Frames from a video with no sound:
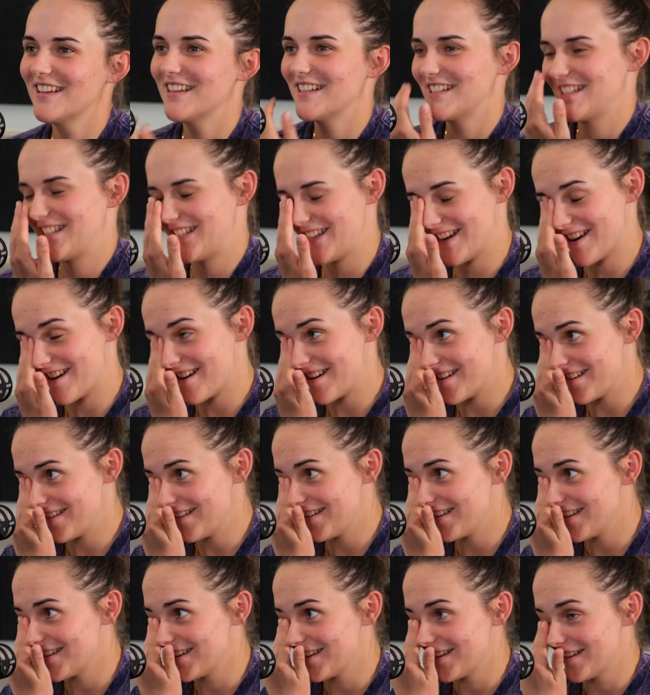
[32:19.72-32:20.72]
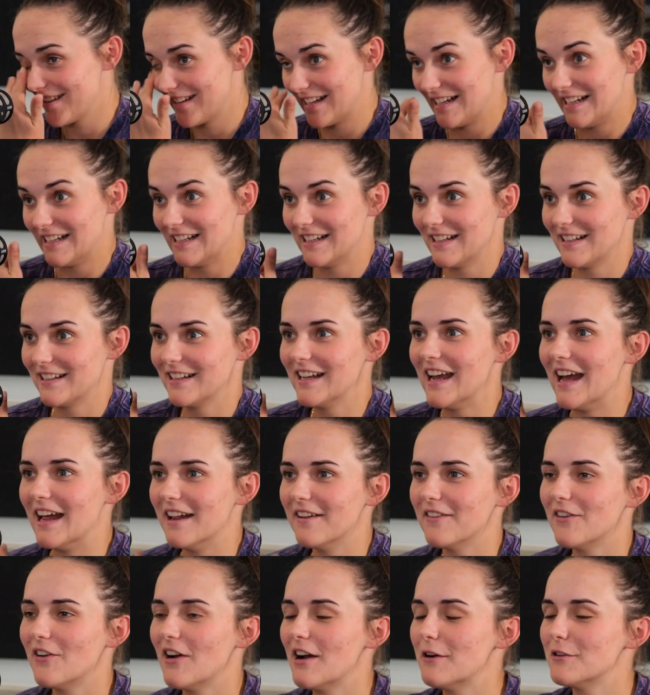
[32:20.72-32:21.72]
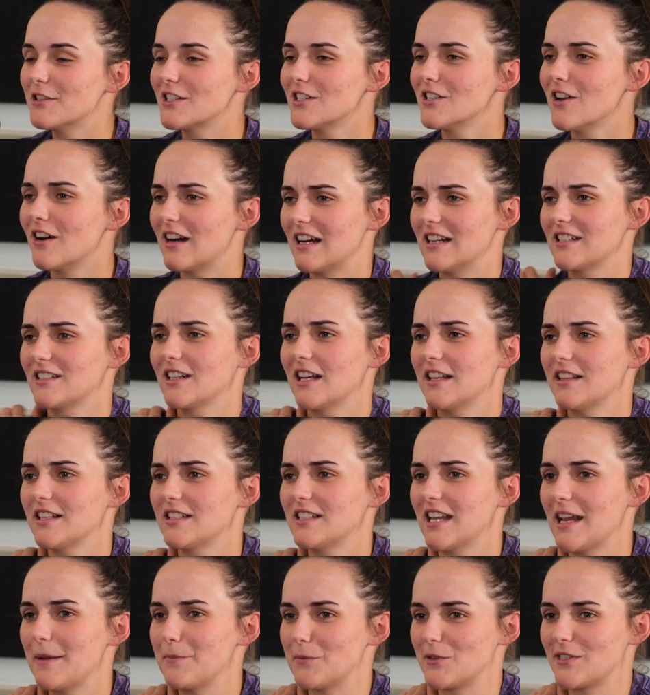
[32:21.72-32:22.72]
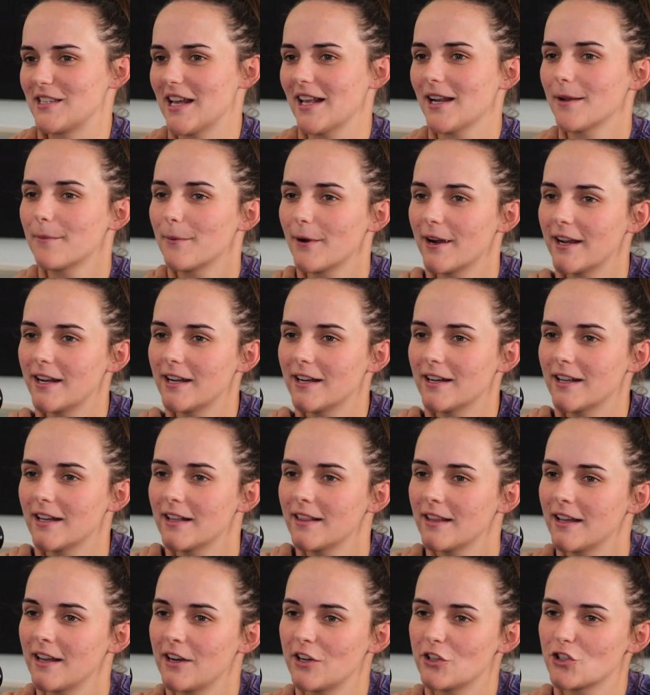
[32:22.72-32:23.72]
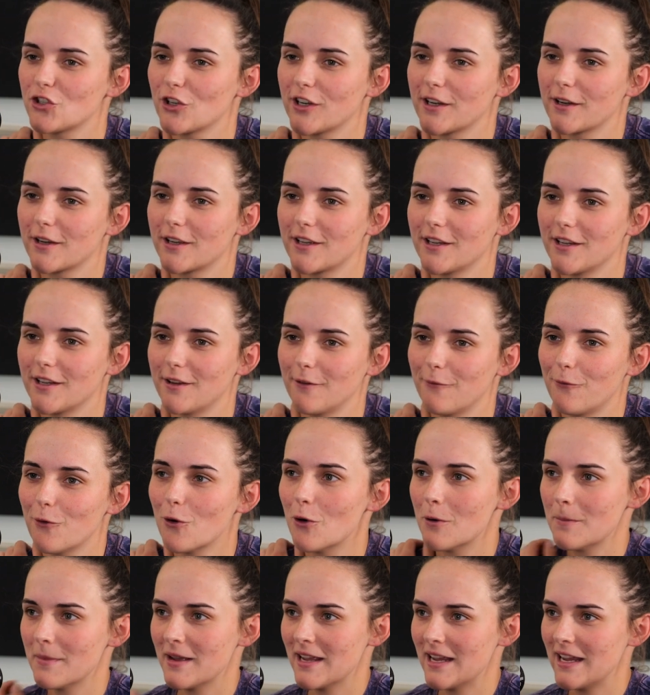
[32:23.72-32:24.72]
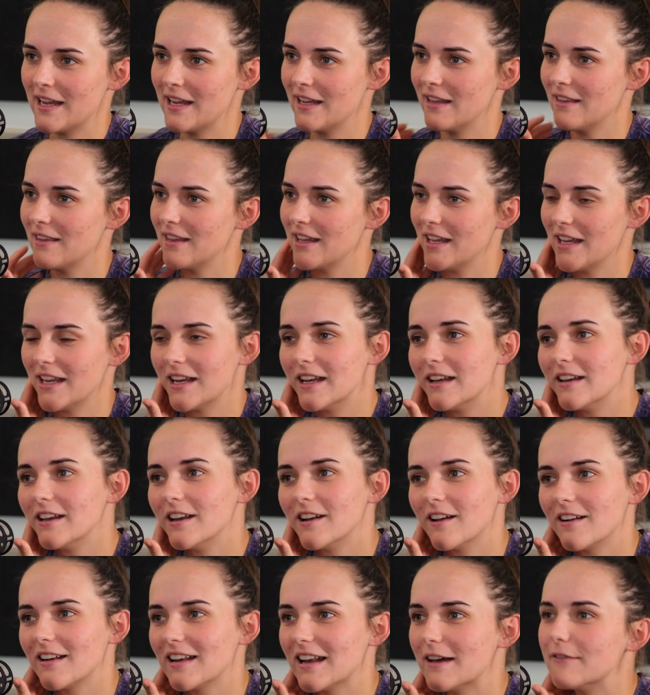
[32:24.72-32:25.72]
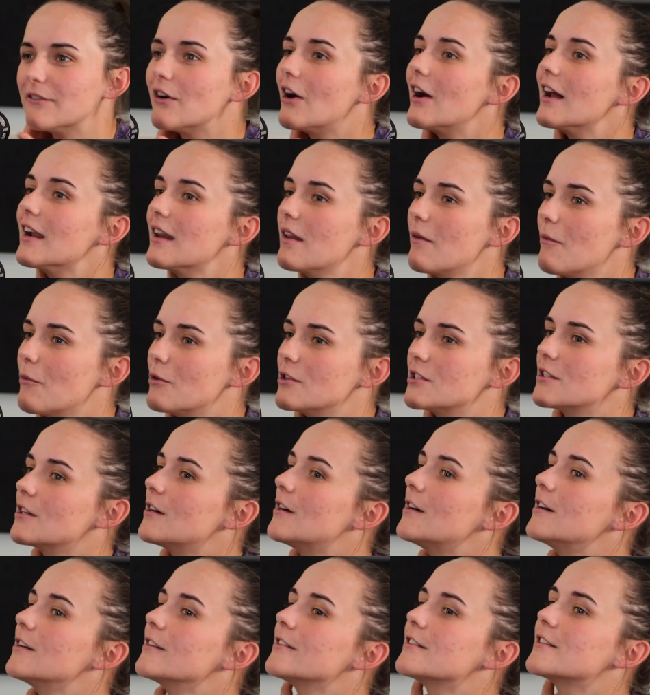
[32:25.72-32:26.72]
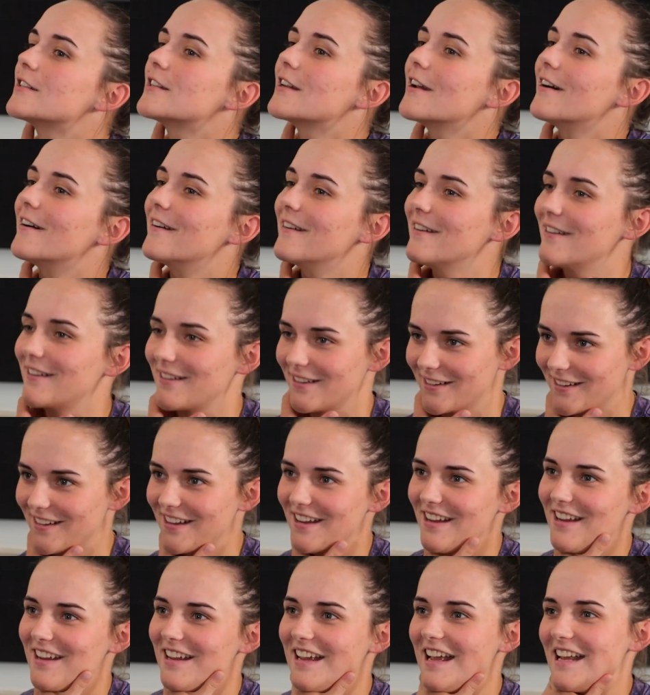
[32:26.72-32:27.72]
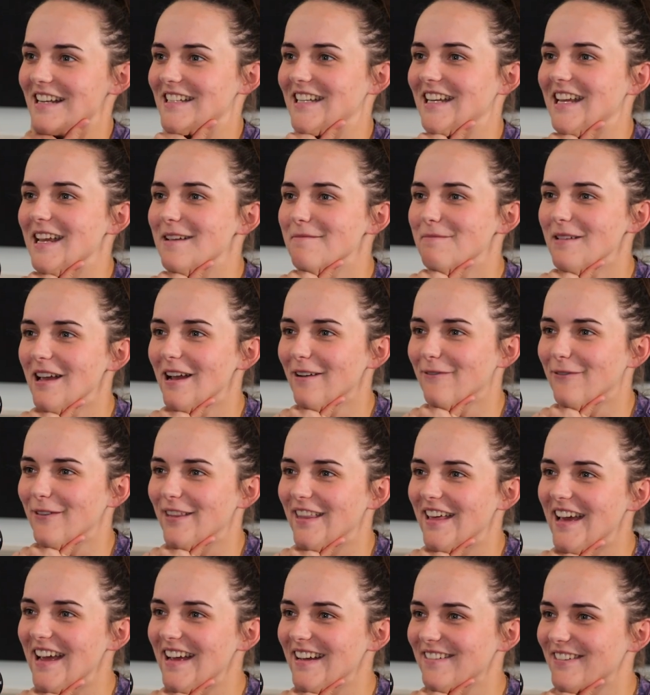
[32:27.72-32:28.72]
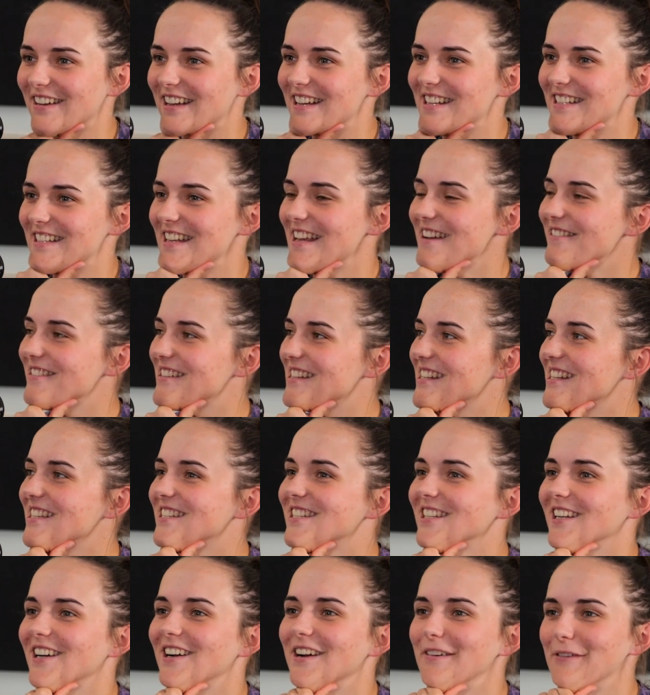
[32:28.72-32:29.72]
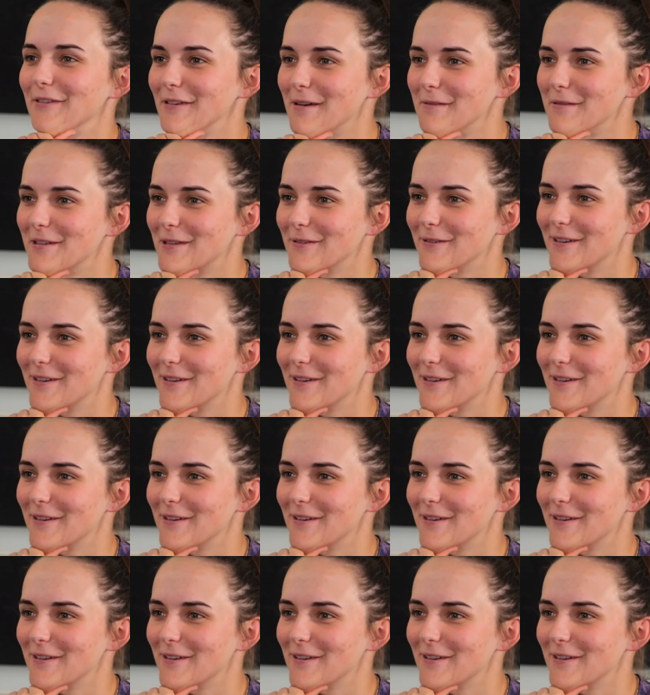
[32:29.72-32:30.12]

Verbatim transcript: So yeah, it was nice. Like, the team celebrated it. They had a drink for me, and then, Love Island was on, so had to get back for that because that was the show everyone was